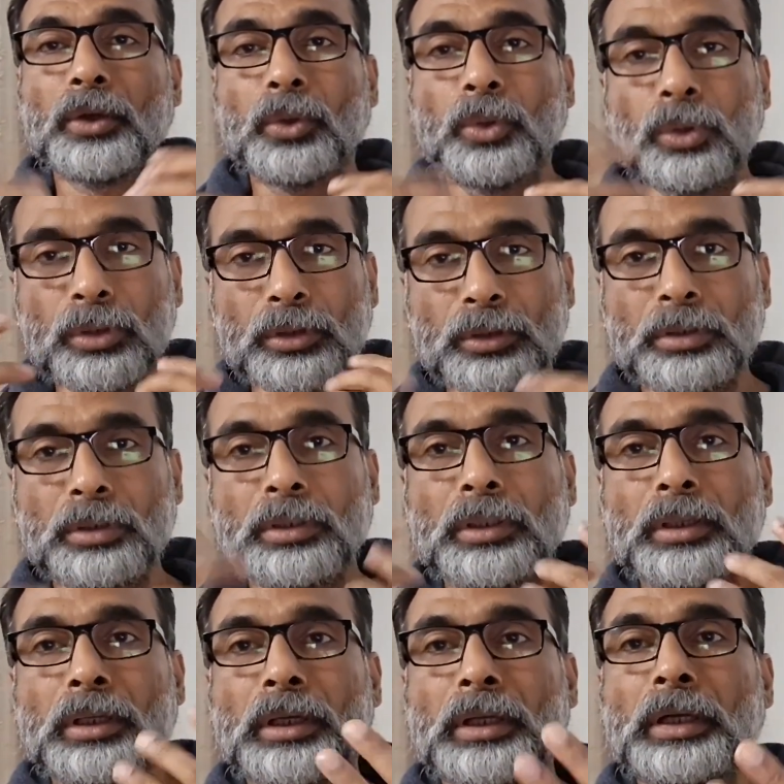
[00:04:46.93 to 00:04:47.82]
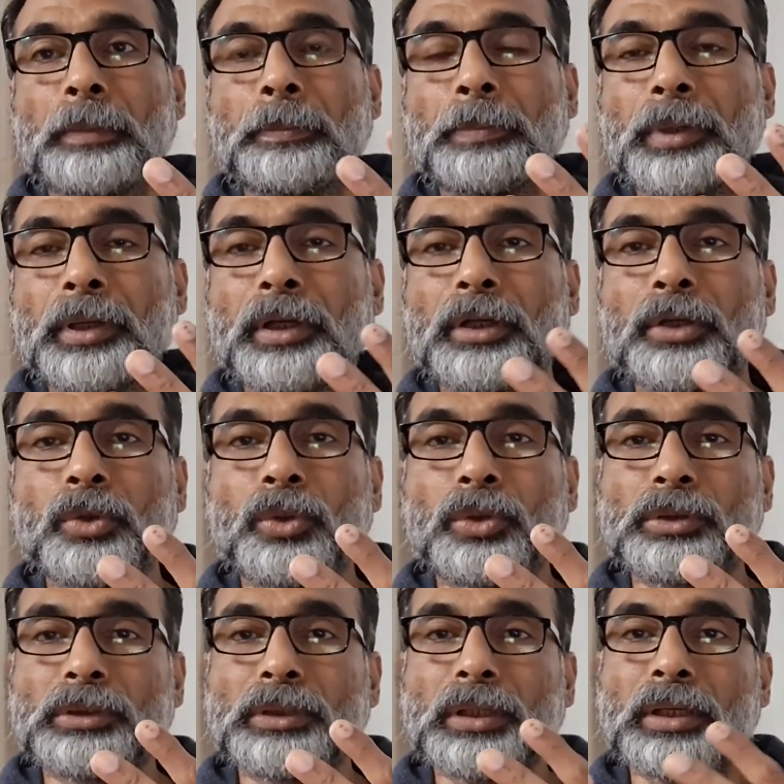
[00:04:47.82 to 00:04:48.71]
Or depending
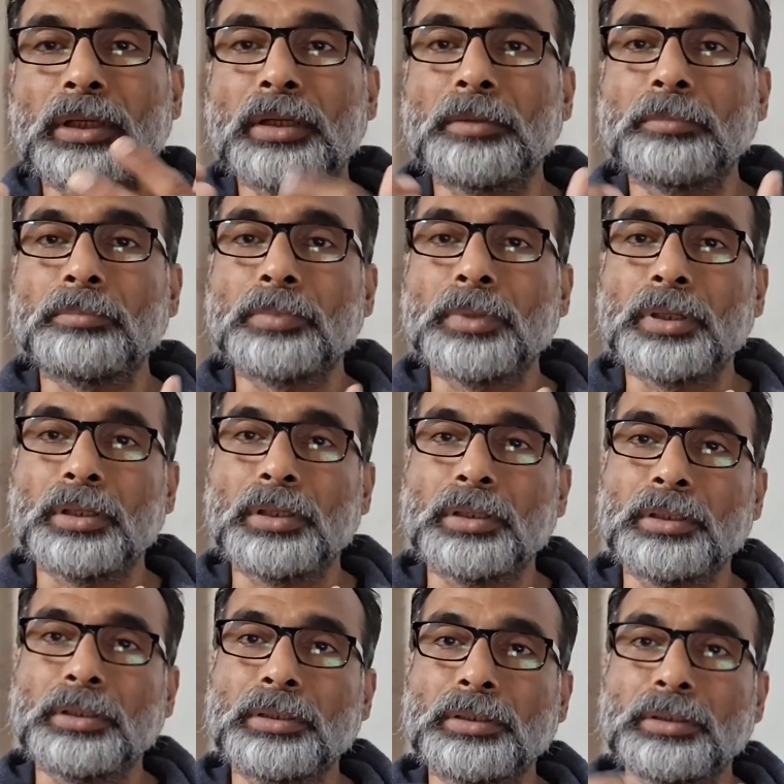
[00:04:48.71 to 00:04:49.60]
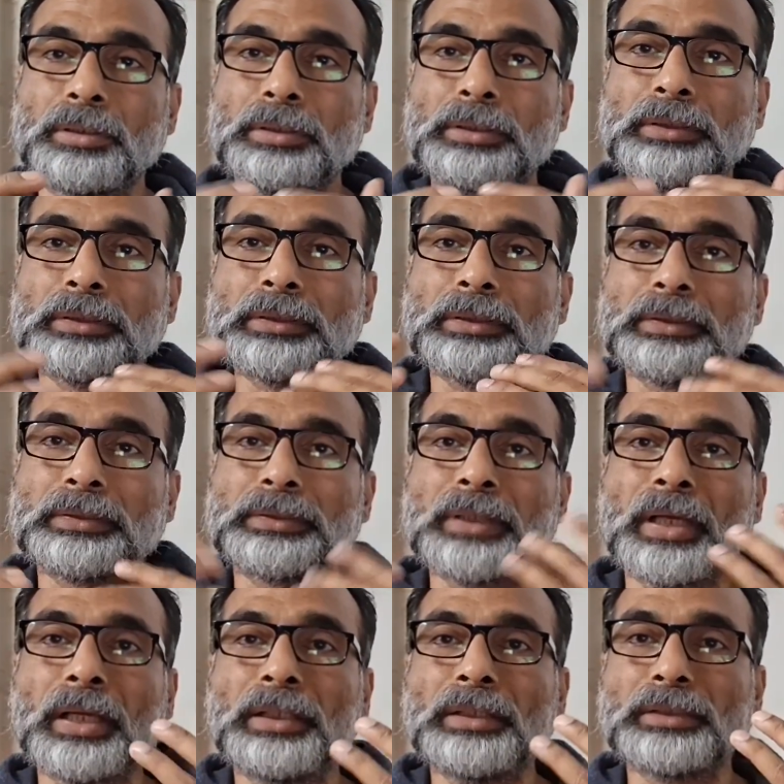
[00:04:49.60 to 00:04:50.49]
on the
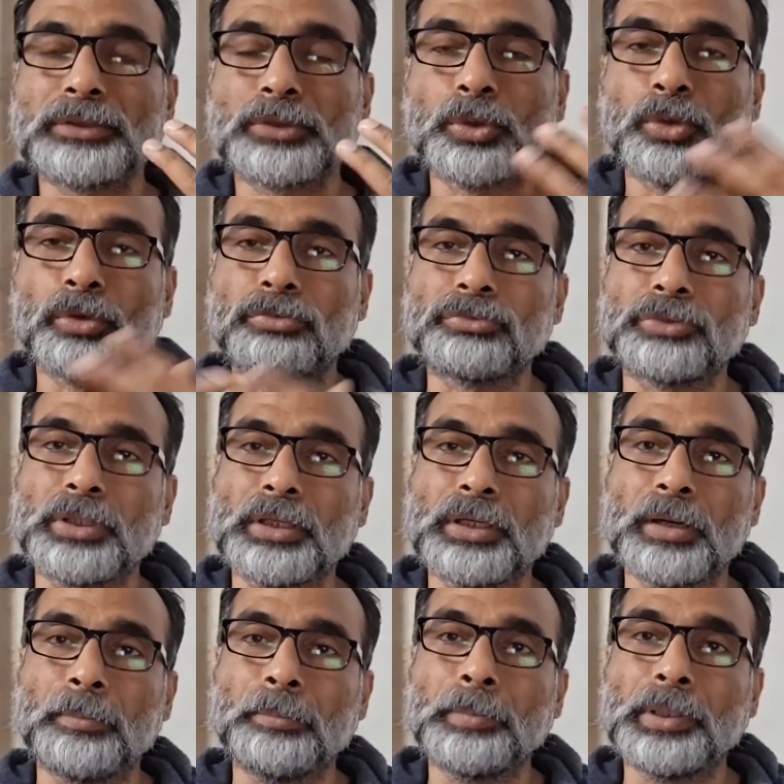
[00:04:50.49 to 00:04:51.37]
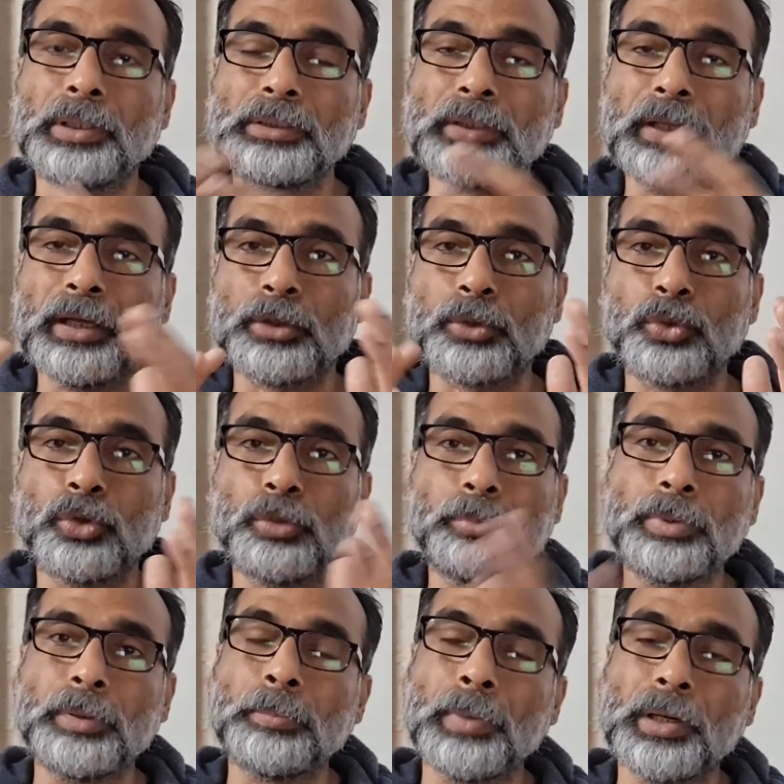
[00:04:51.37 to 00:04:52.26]
size of the company, there
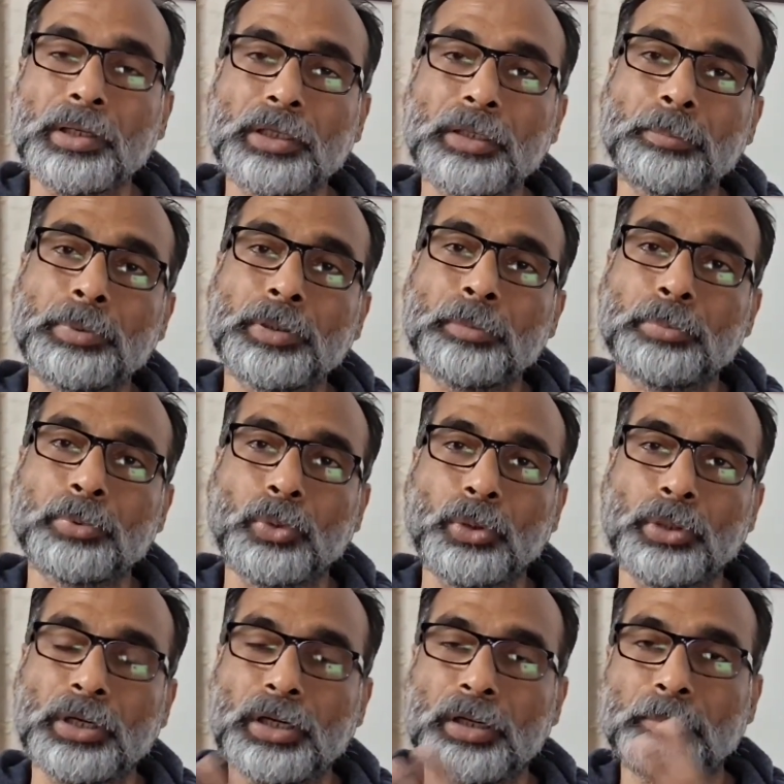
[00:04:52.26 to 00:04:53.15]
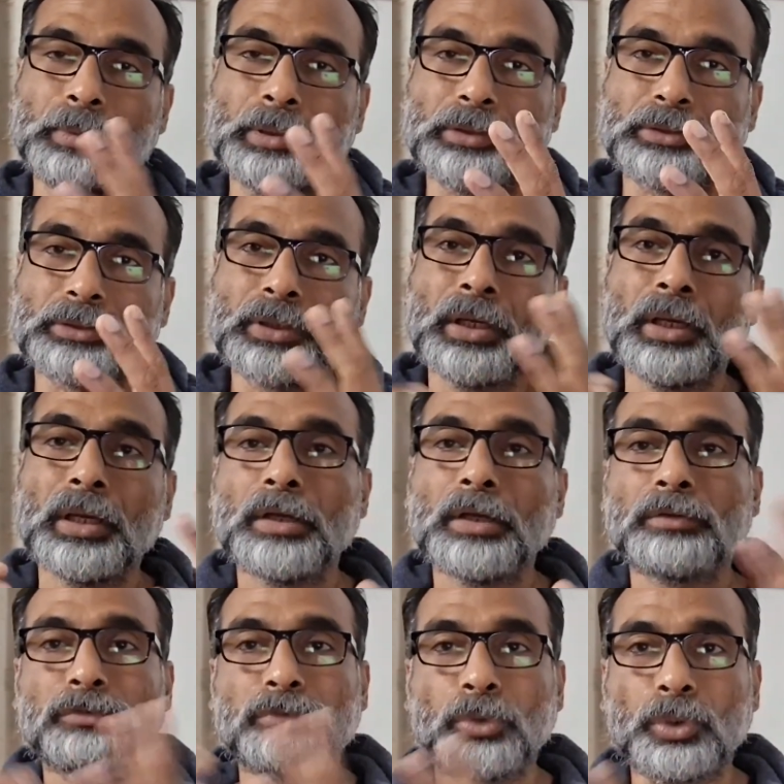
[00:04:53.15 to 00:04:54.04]
could be multiple programmers
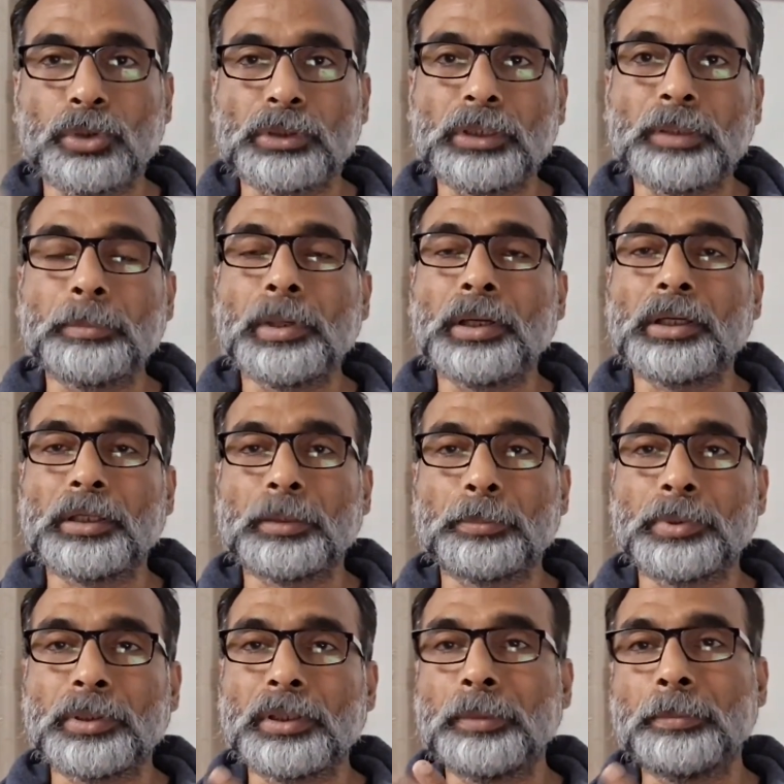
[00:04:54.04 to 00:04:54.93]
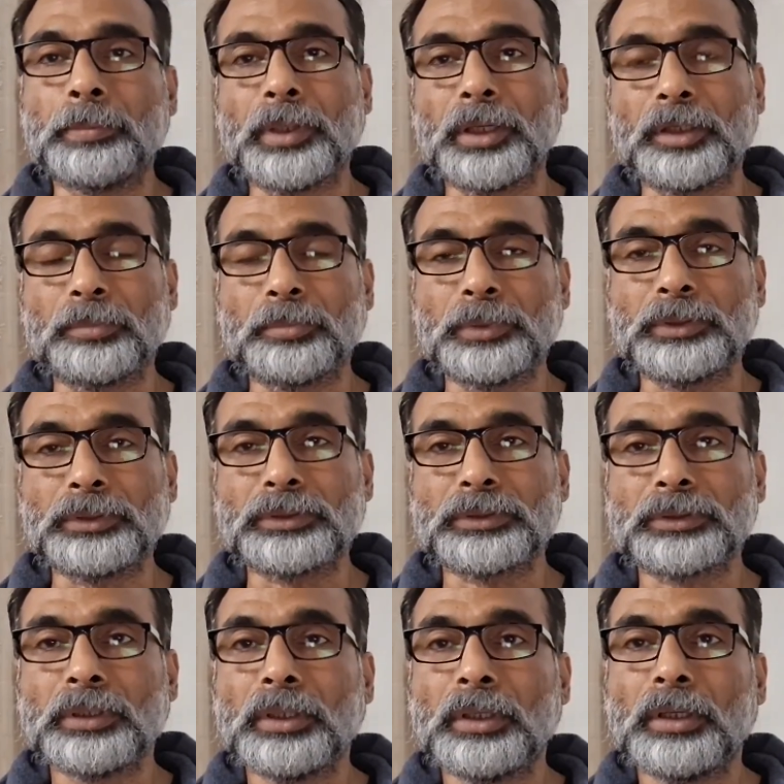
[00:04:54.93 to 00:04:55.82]
for the multiple
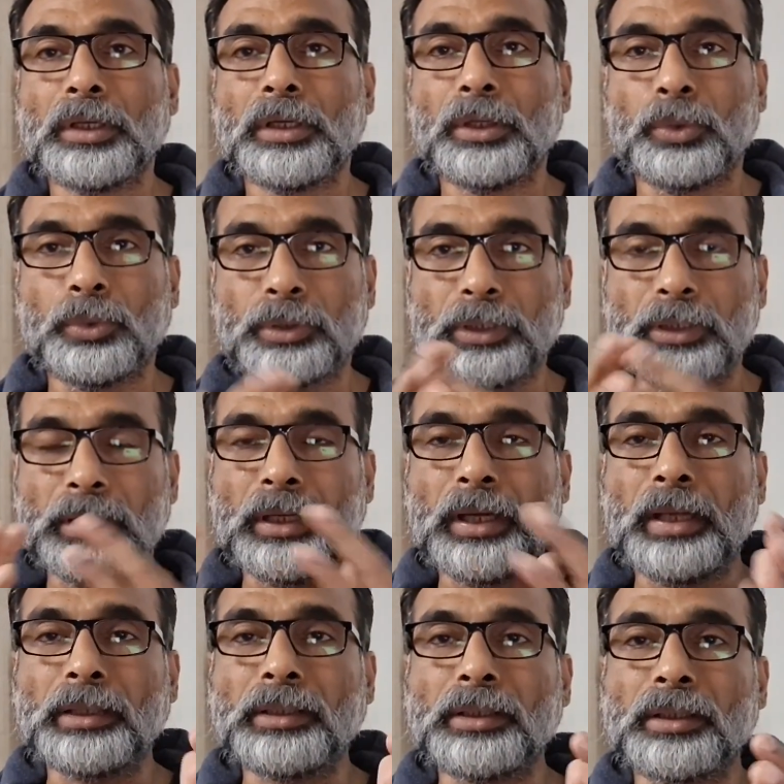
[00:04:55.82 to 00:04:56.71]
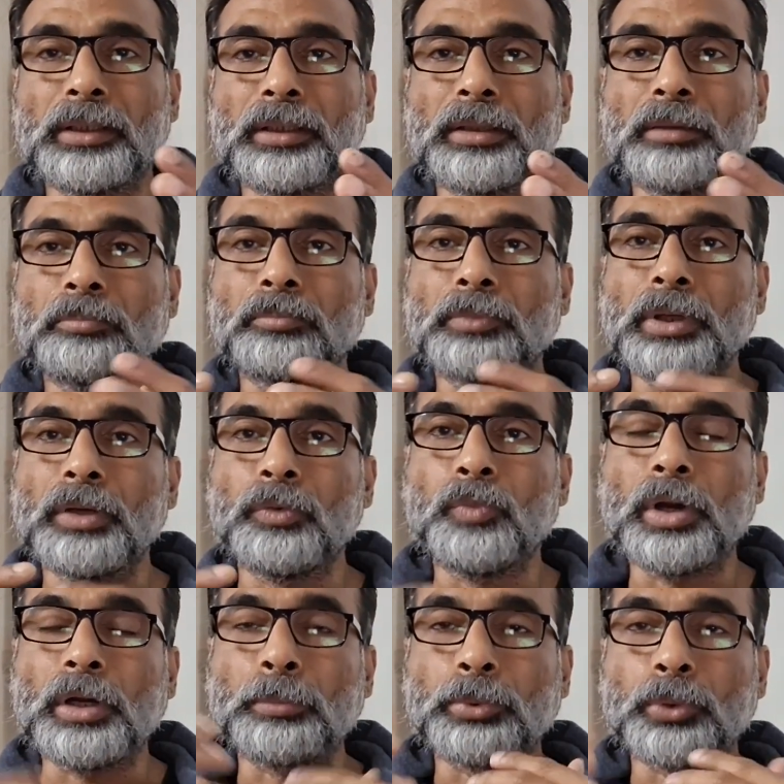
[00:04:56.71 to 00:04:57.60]
departments. Okay, like
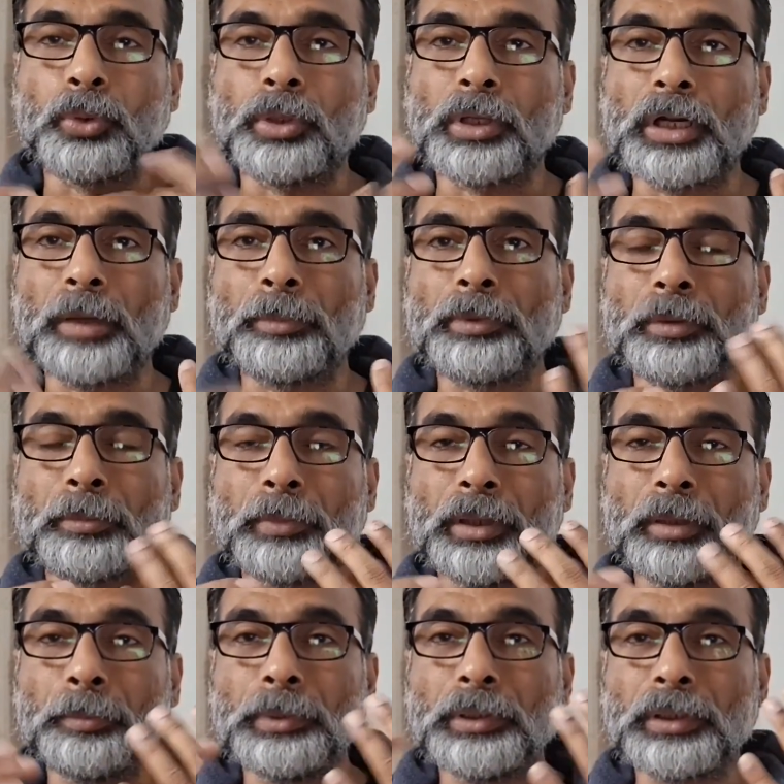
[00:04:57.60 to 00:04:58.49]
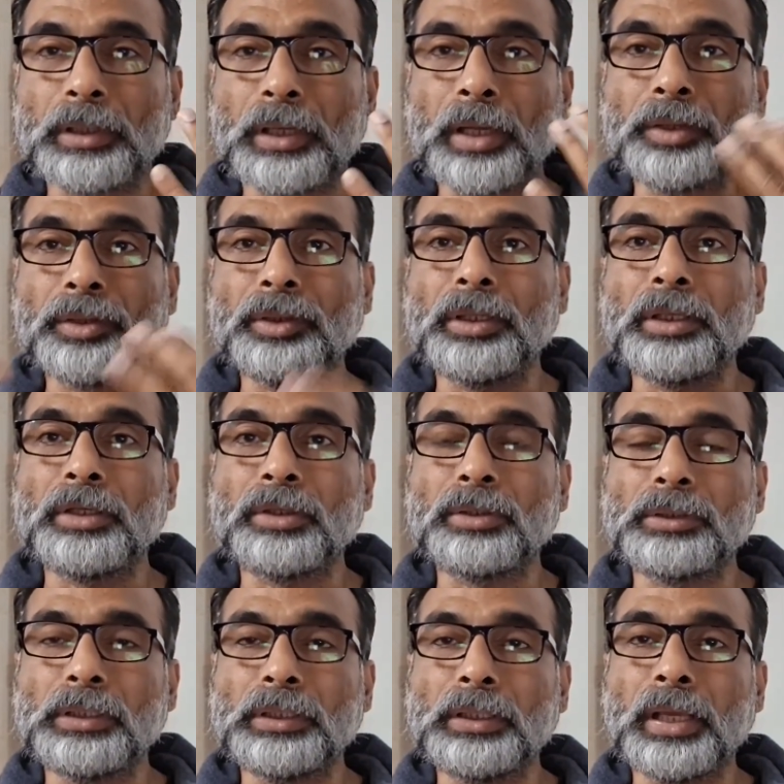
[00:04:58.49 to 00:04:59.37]
one programmer may be
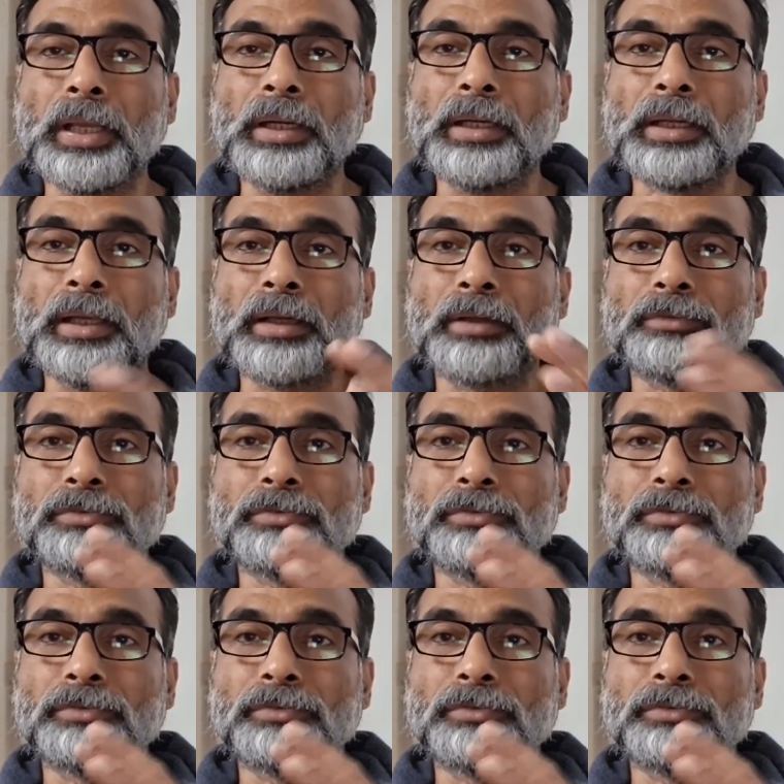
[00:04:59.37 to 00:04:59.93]
writing the entire